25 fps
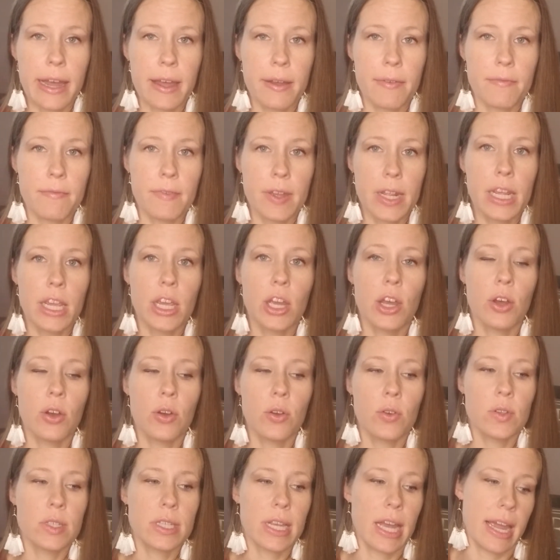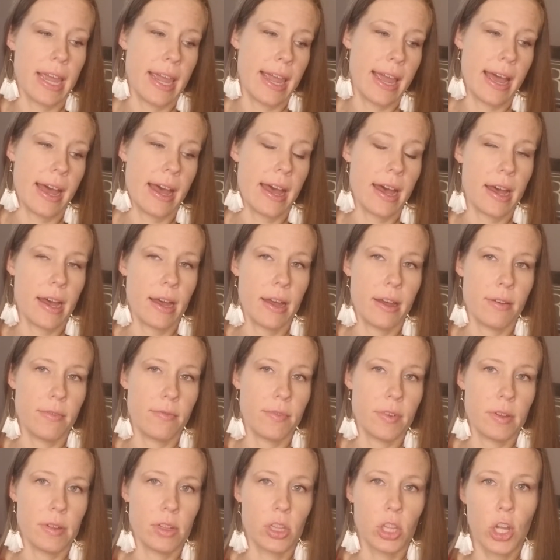videos. I
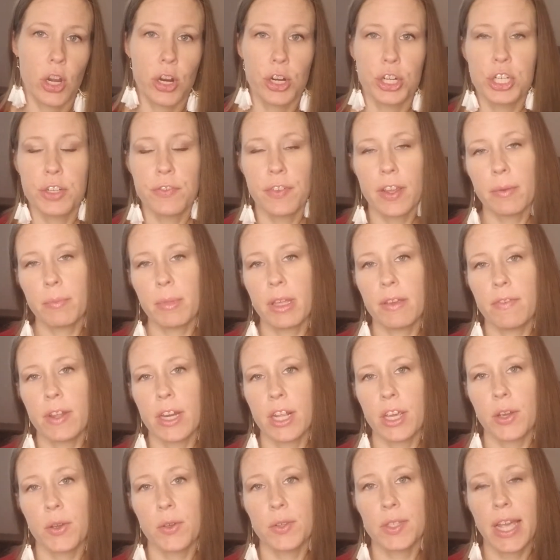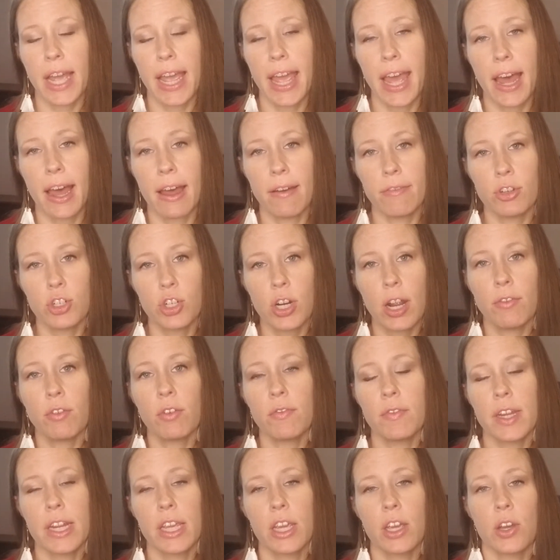have large family videos. I have travel
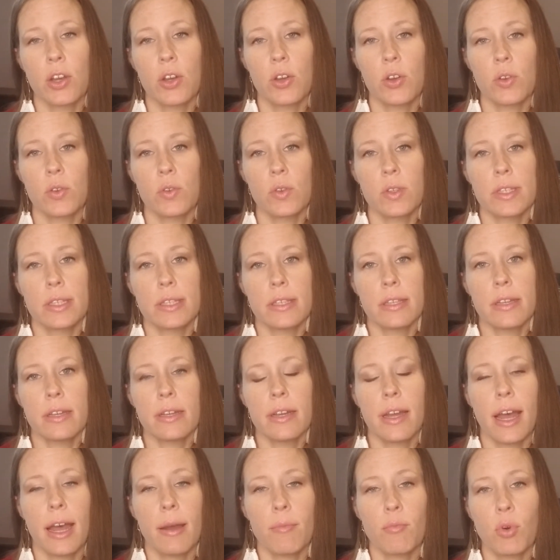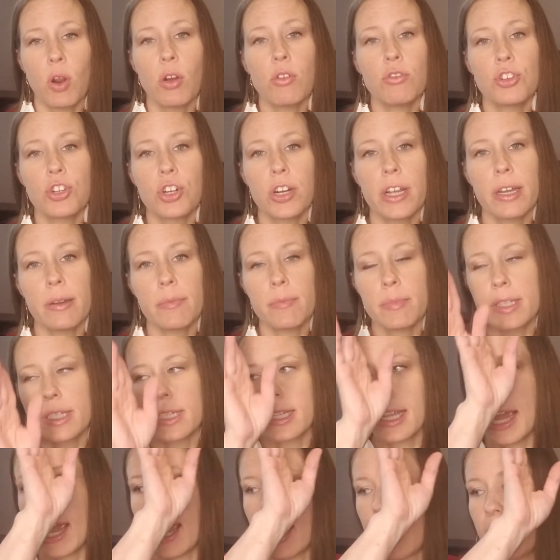videos, road trips,
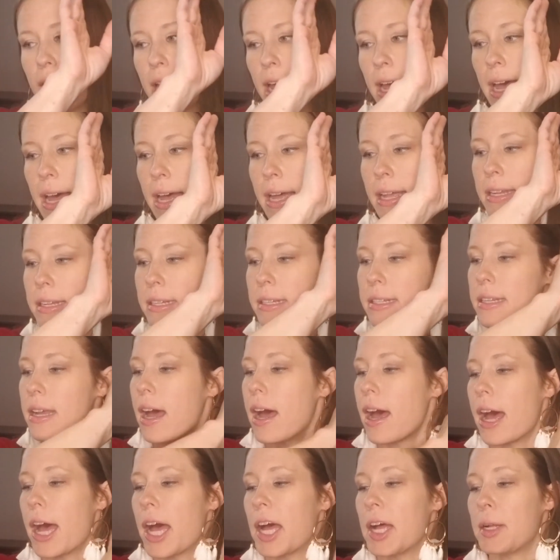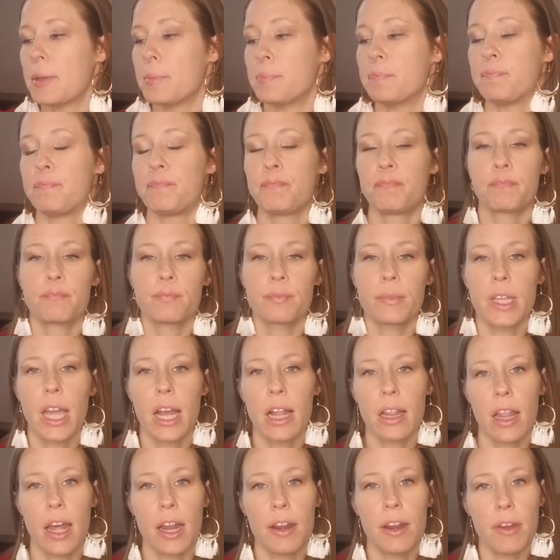and a
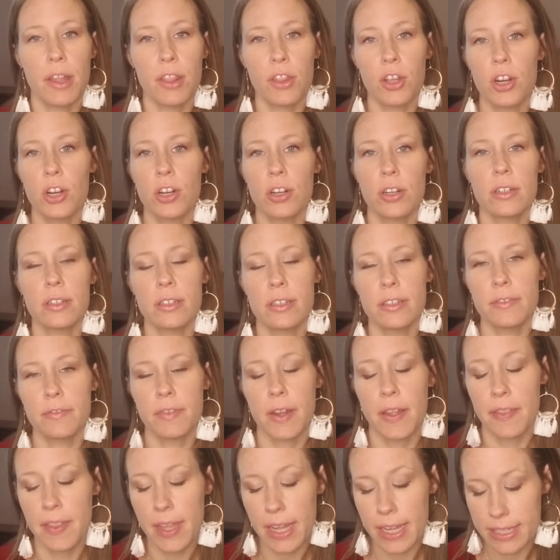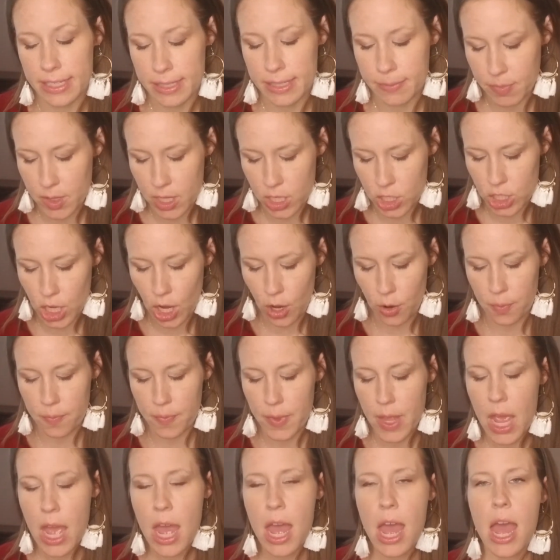lot of other fun things. So
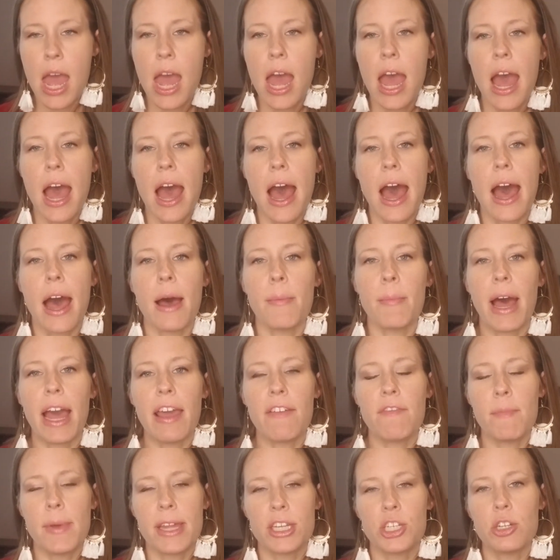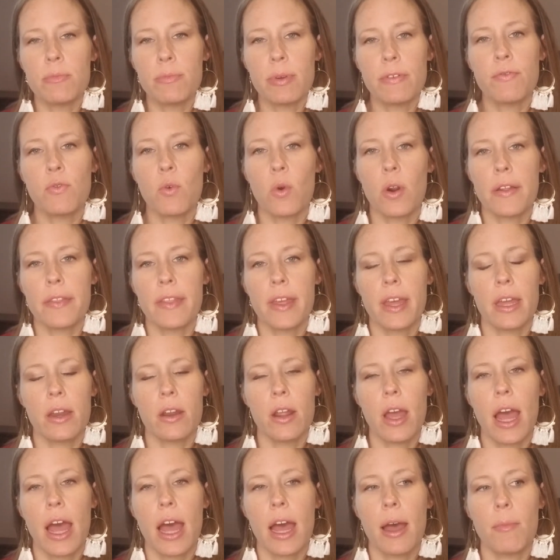I've mentioned before
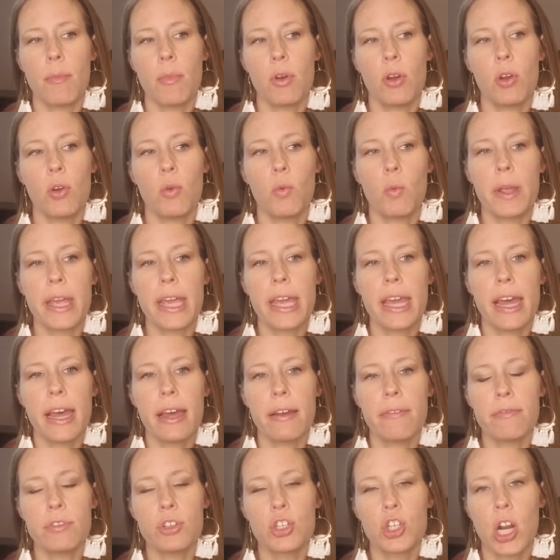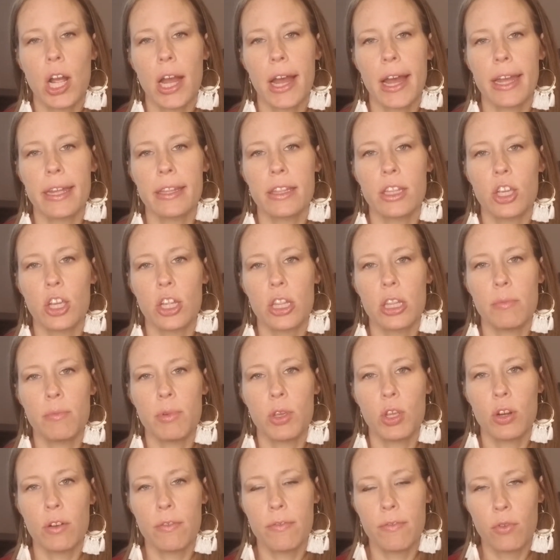that we have tried the Good and the
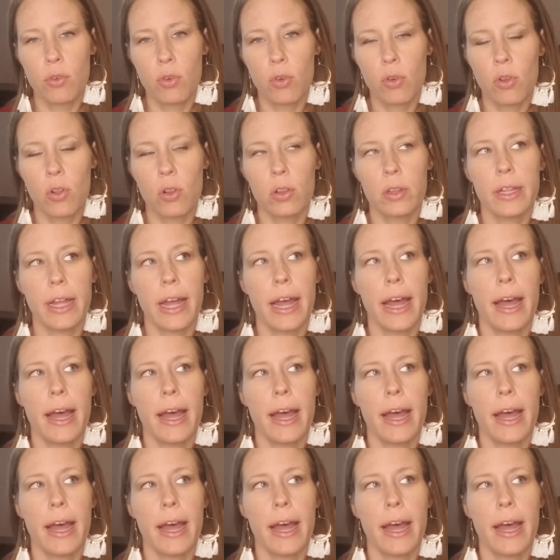Beautiful